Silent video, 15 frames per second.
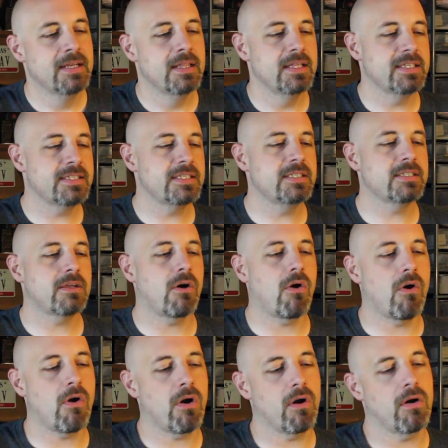This is
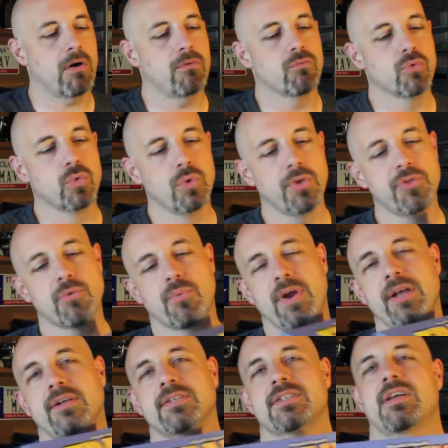our Rule the
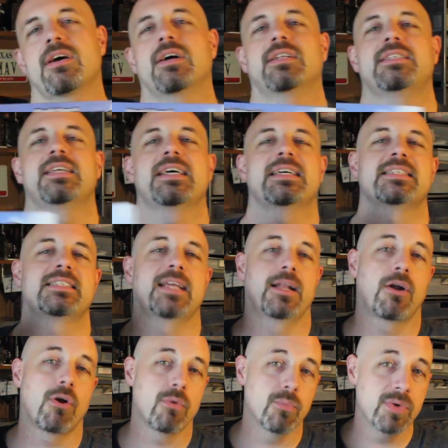Rails contest
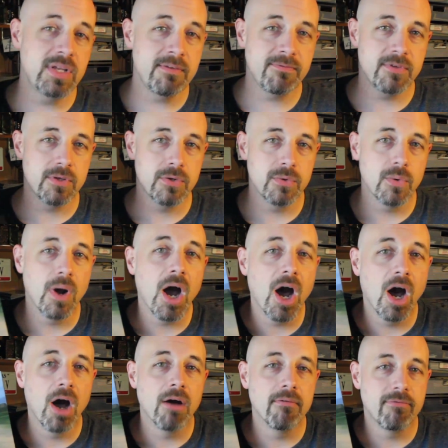and our review
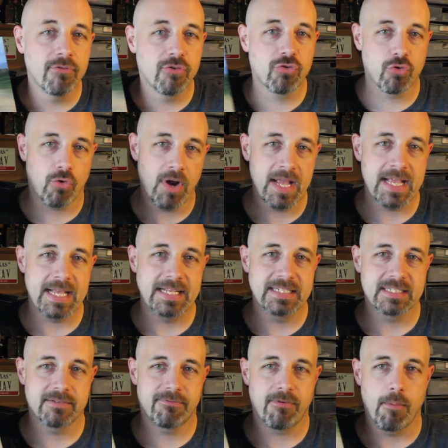of
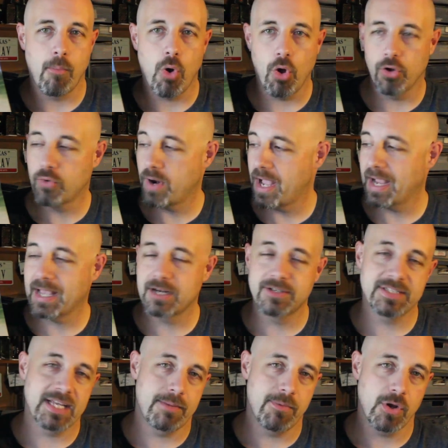Trains from Alderac
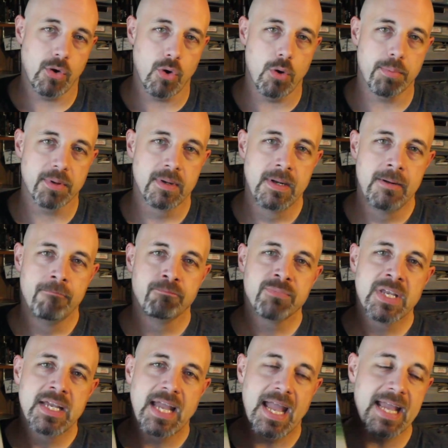Entertainment Group.
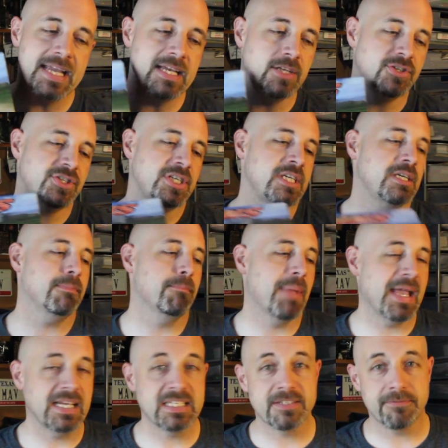AEG
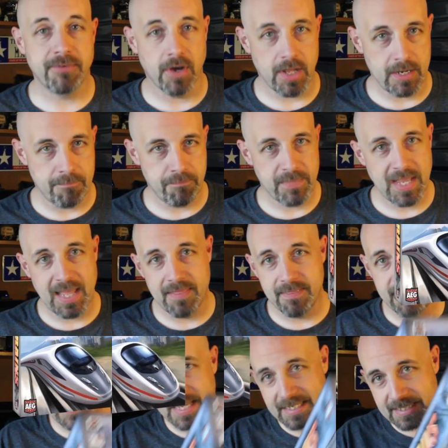makes fun,
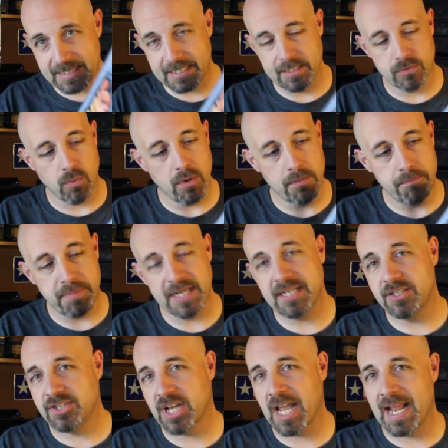and this is one
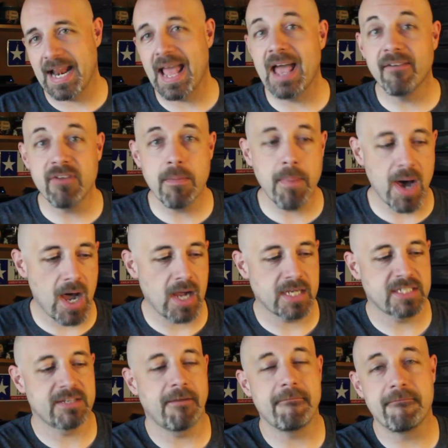big giant heavy
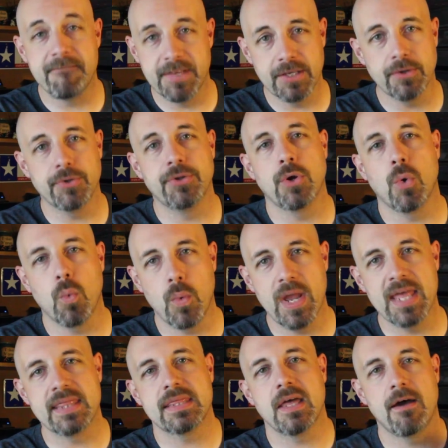box filled
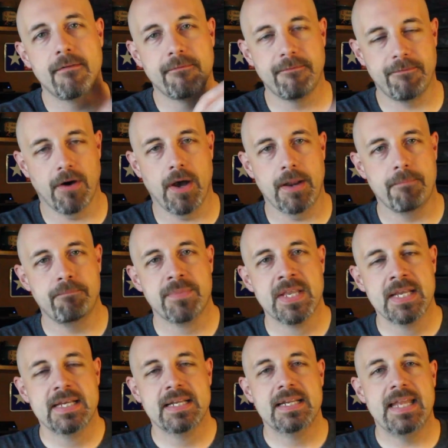with fun.
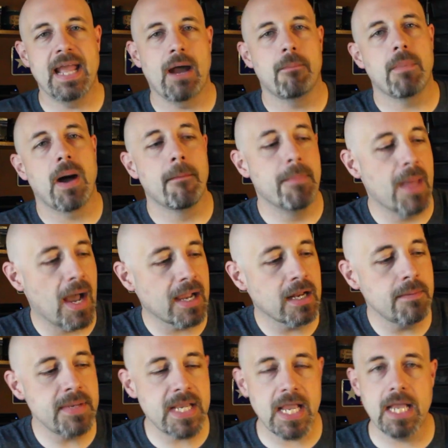Now, I'm not
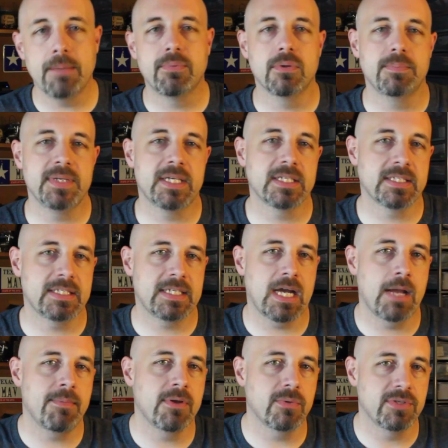going to be able, because of
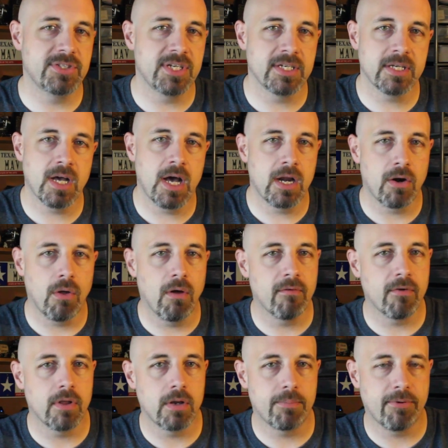timing with Gen Con and all
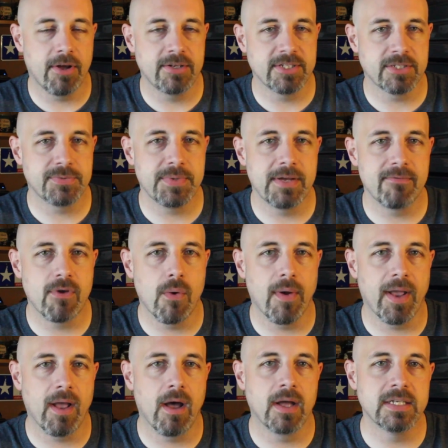of our other projects we have
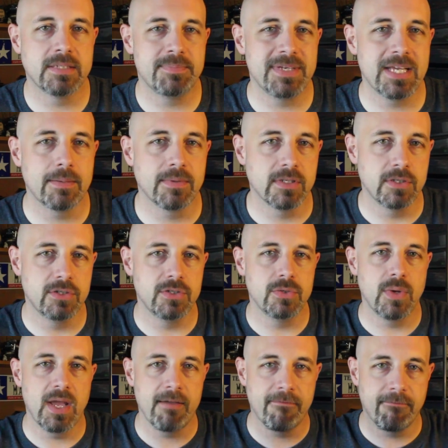going on, to be able to
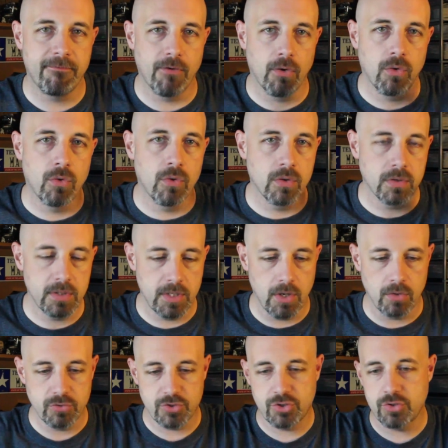do a full,
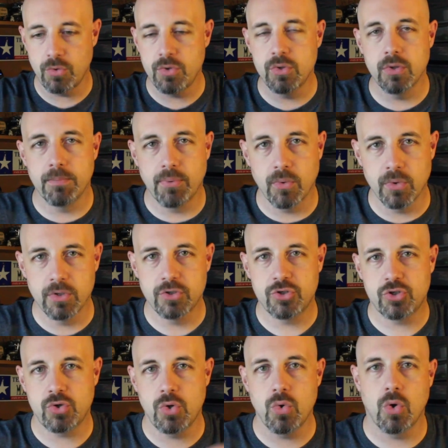show you the board,
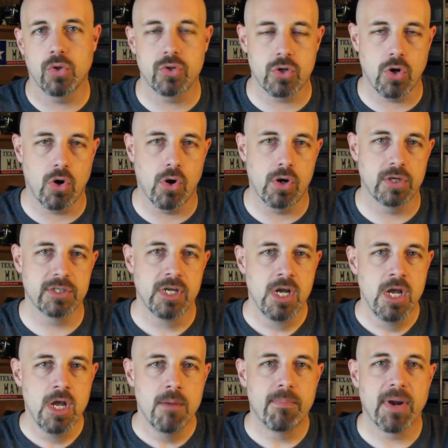show you all the cards.
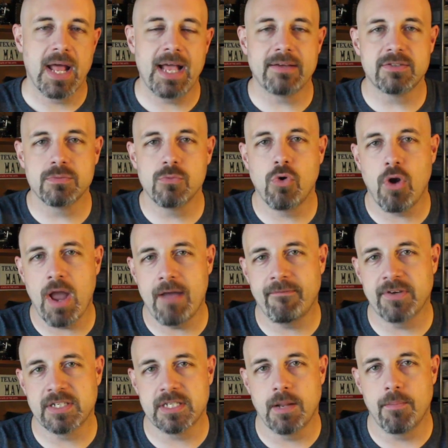But I have some
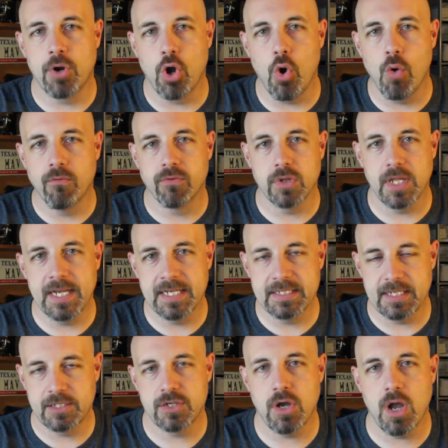graphics that I'm going to overlay
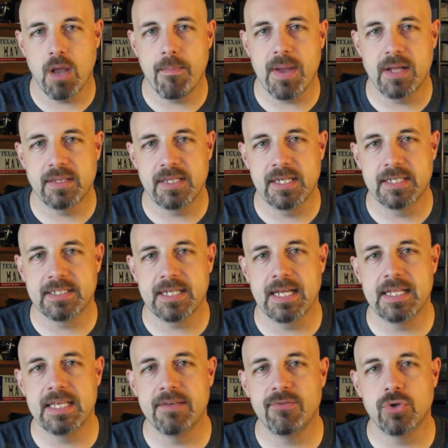as I talk about this
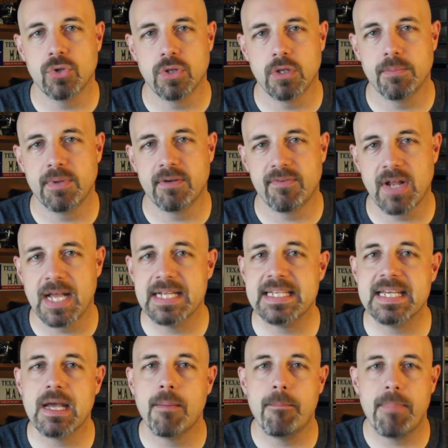and give you a little bit of an
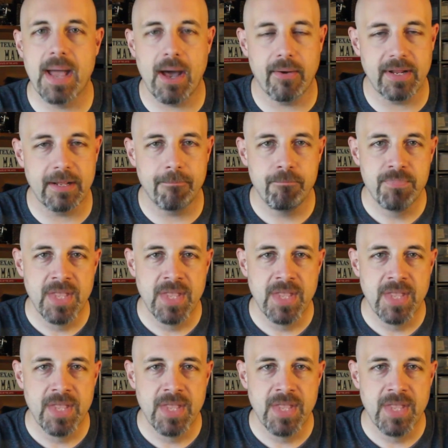idea about it.